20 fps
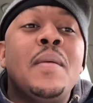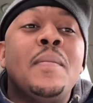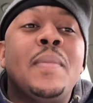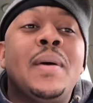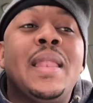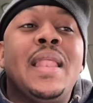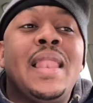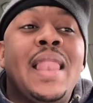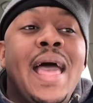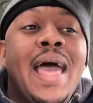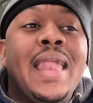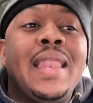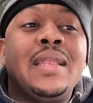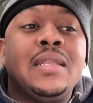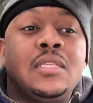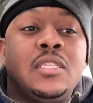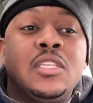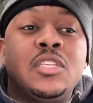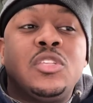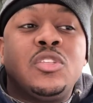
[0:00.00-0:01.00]
But a lot of
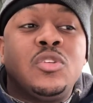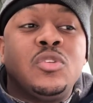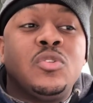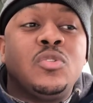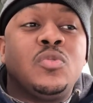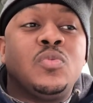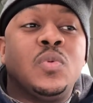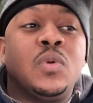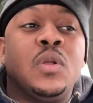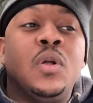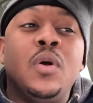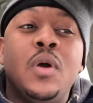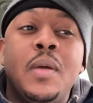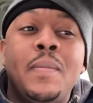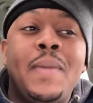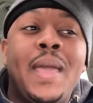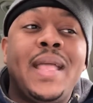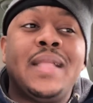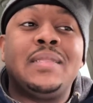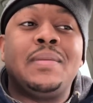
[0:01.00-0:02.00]
the sisters were
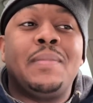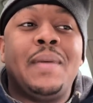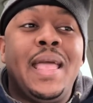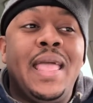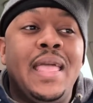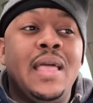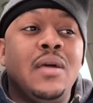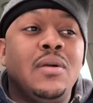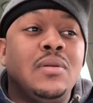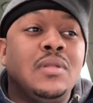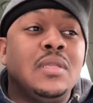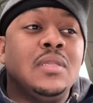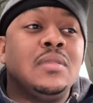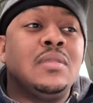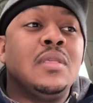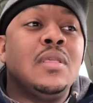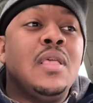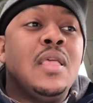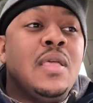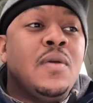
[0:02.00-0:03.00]
going back to my
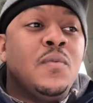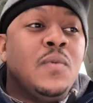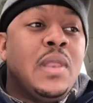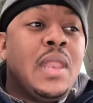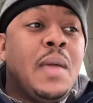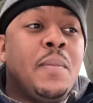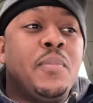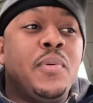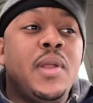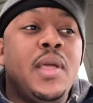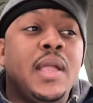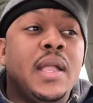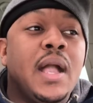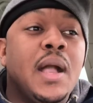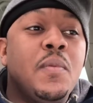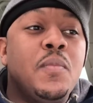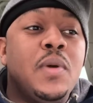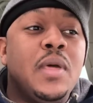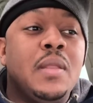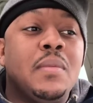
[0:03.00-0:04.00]
elders when I break
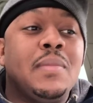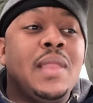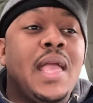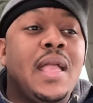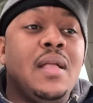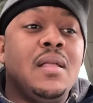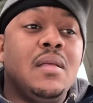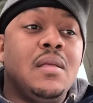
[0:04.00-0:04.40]
up with him, like,